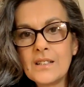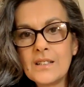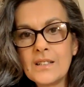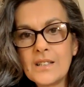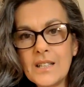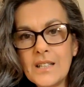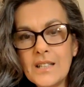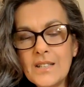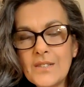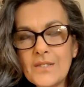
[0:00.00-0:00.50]

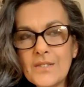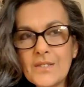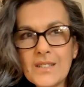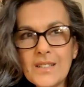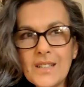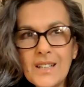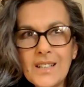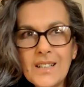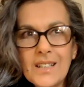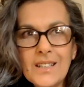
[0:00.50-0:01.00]
change of
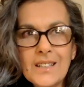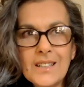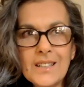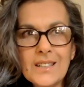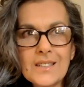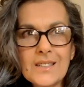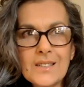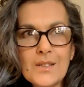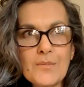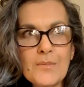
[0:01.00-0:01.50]
sign, and
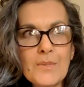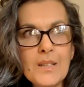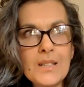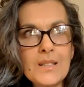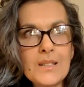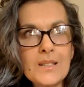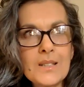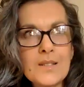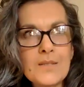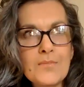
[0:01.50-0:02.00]
that took me
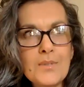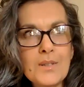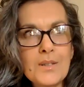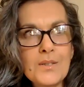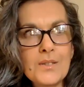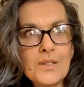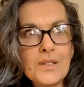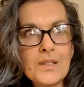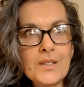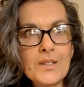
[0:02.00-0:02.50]
into the
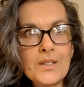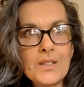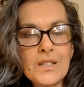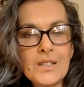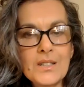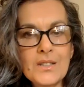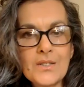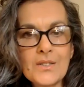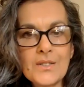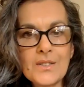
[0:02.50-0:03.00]
Pluto
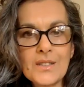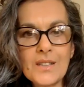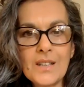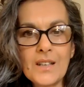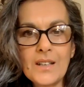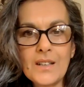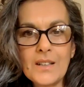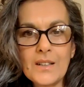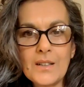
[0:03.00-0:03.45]
change of sign,